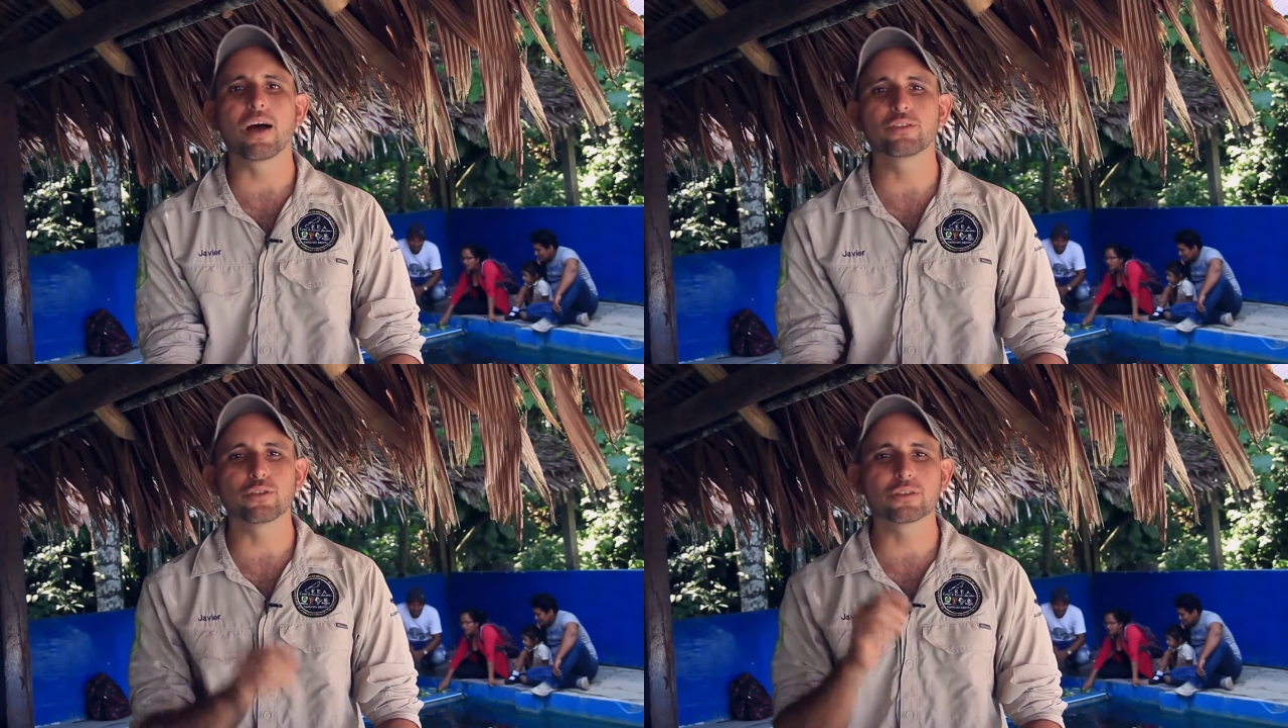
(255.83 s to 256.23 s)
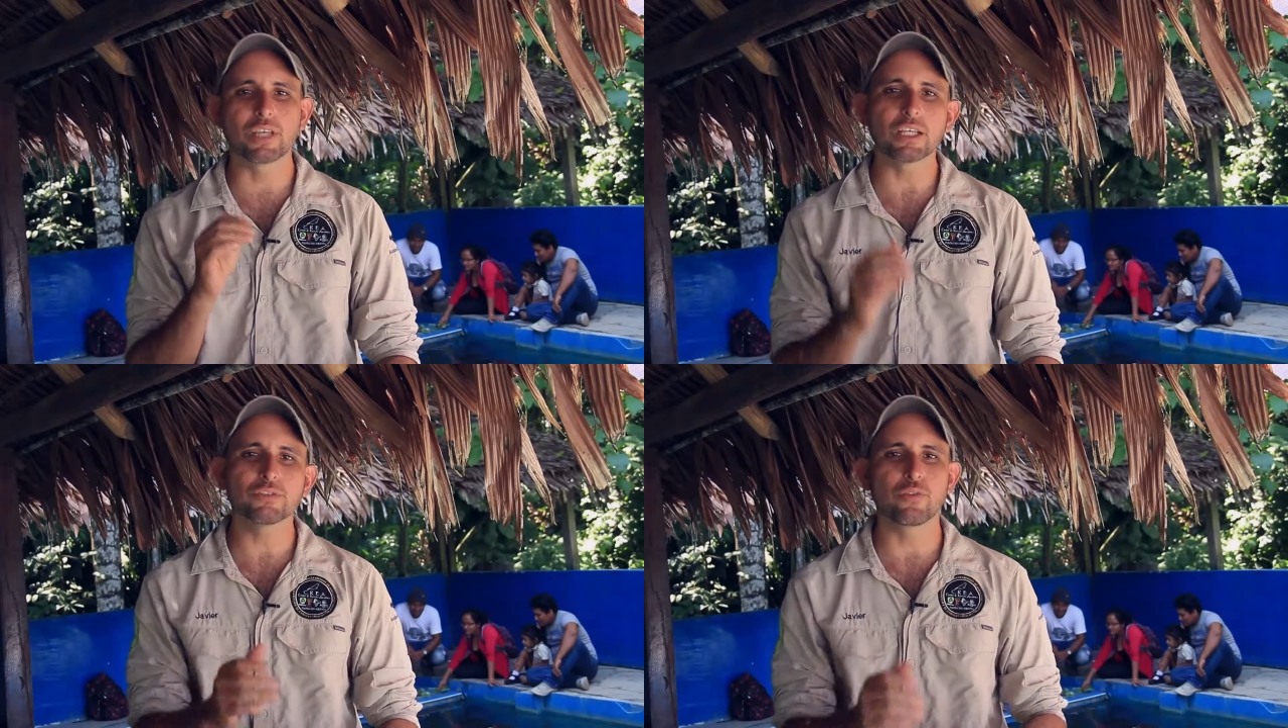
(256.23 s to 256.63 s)
and
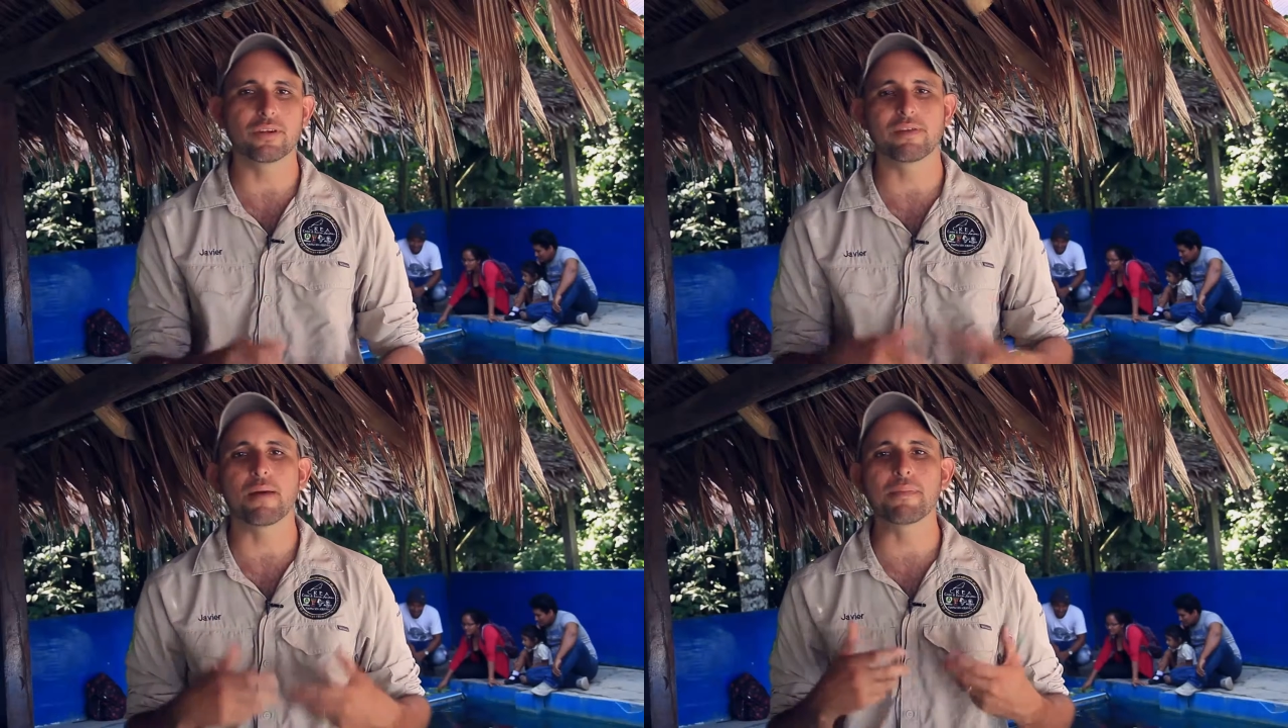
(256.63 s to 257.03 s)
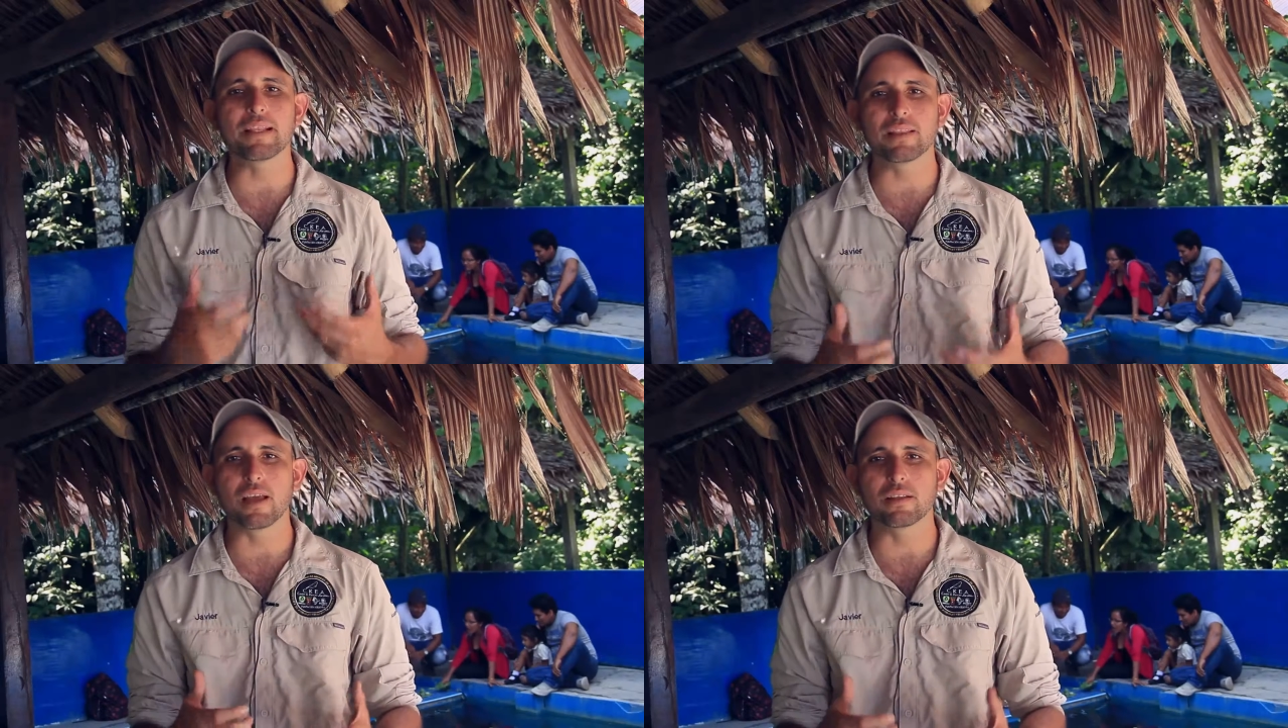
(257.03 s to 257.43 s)
successfully
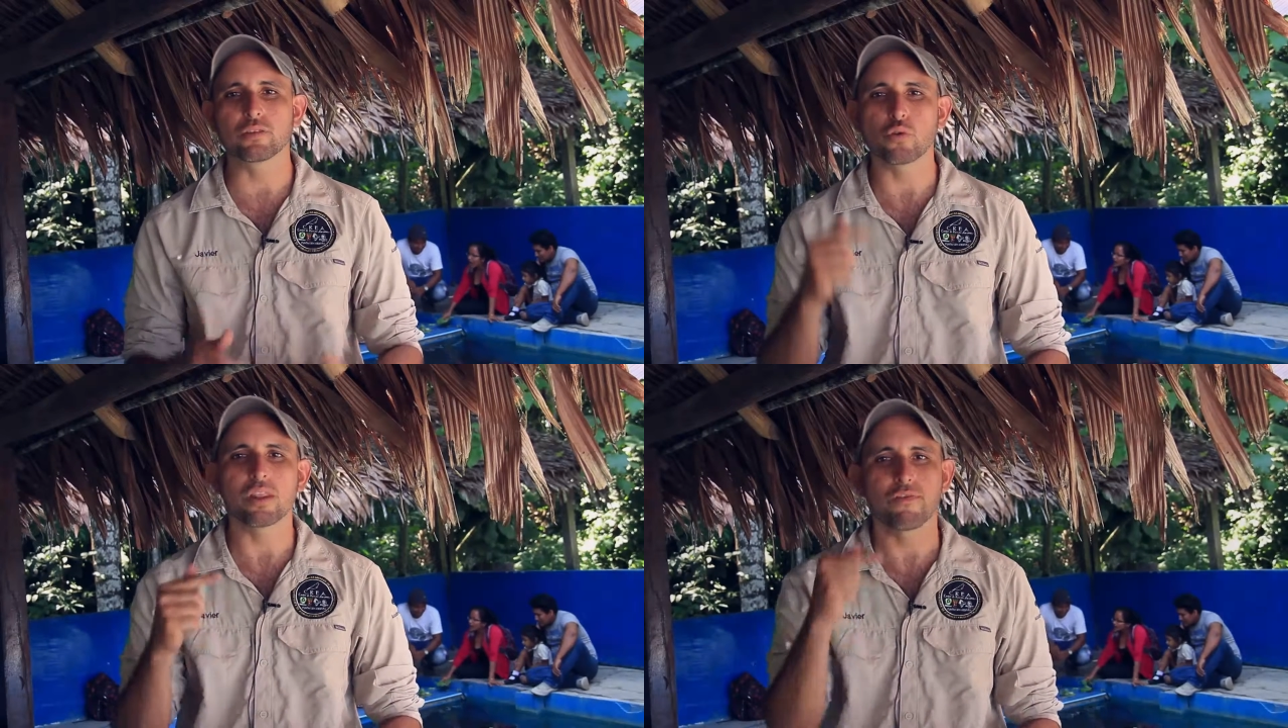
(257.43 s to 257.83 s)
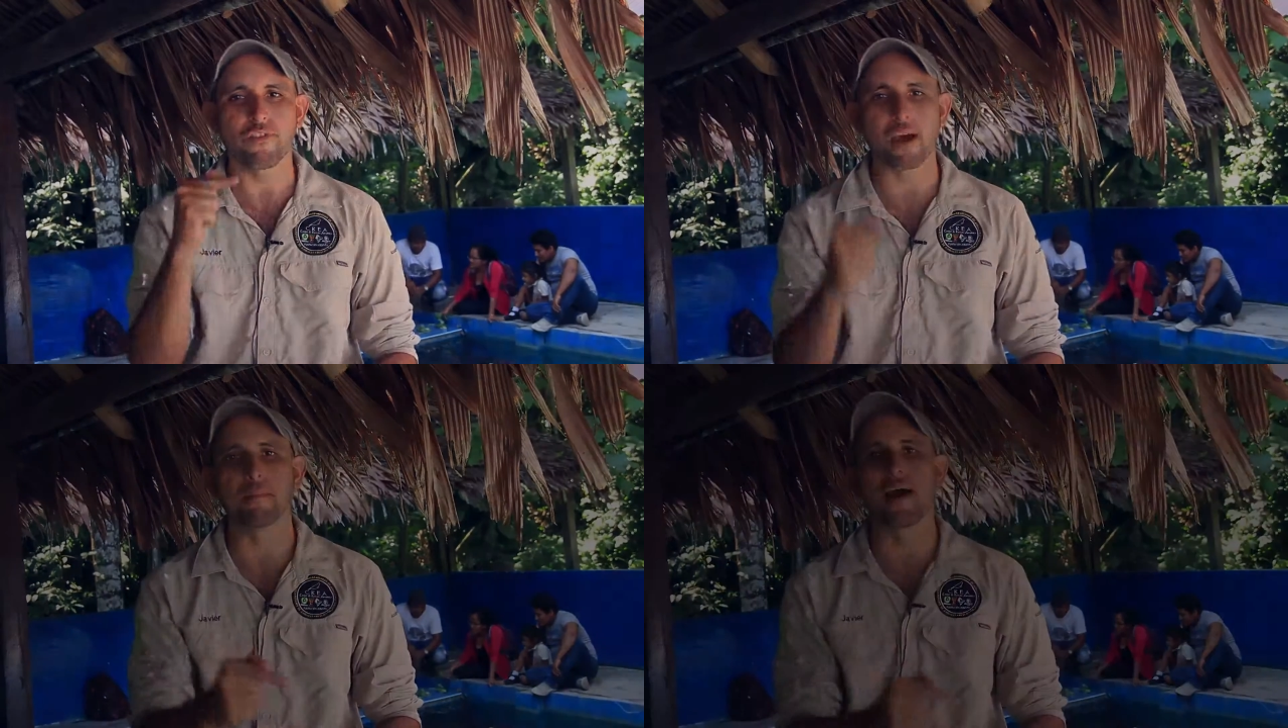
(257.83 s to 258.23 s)
rehabilitated 25